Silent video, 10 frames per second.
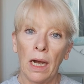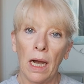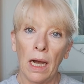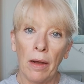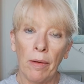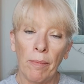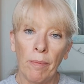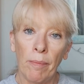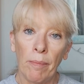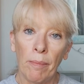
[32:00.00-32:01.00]

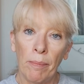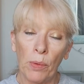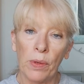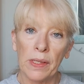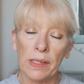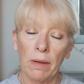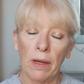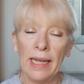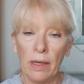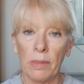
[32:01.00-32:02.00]
books.
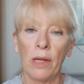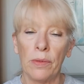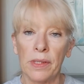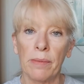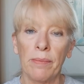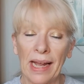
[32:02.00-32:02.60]
He uploads them.